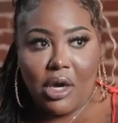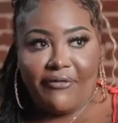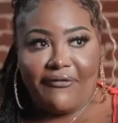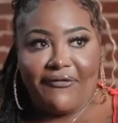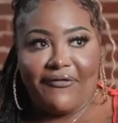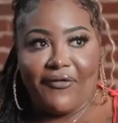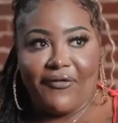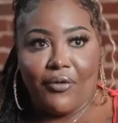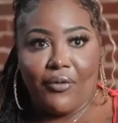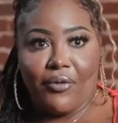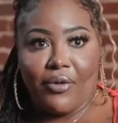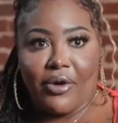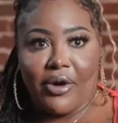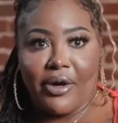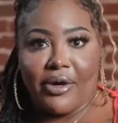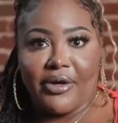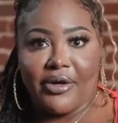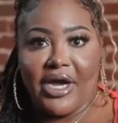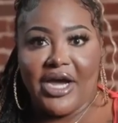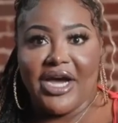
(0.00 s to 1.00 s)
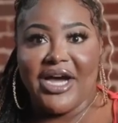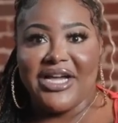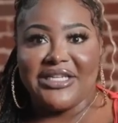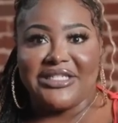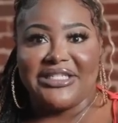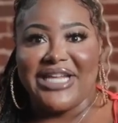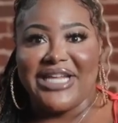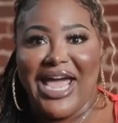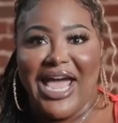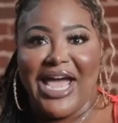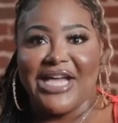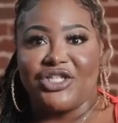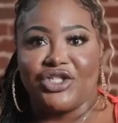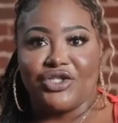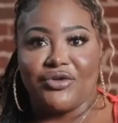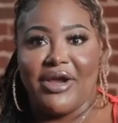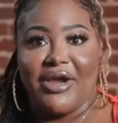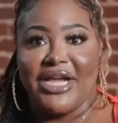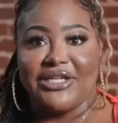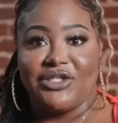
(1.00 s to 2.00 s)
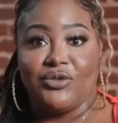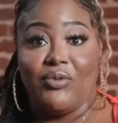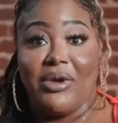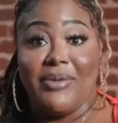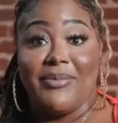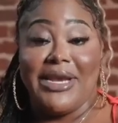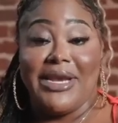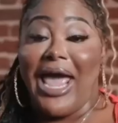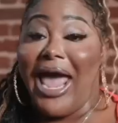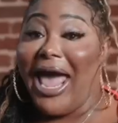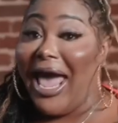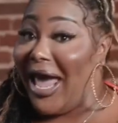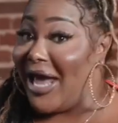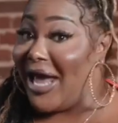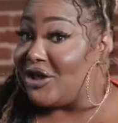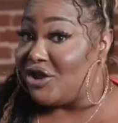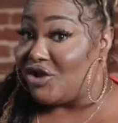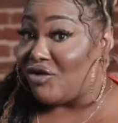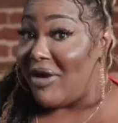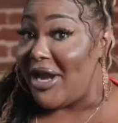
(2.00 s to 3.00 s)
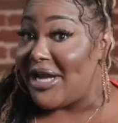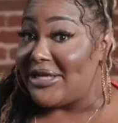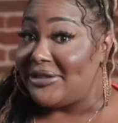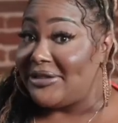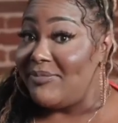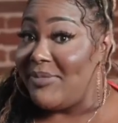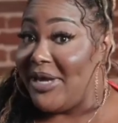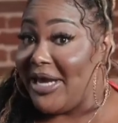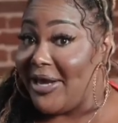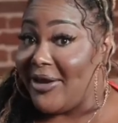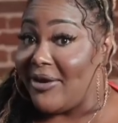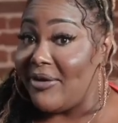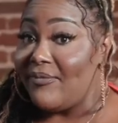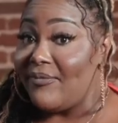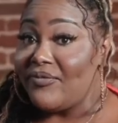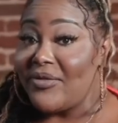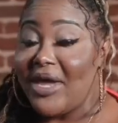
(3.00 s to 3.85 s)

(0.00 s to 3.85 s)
for us as trans women and trans men.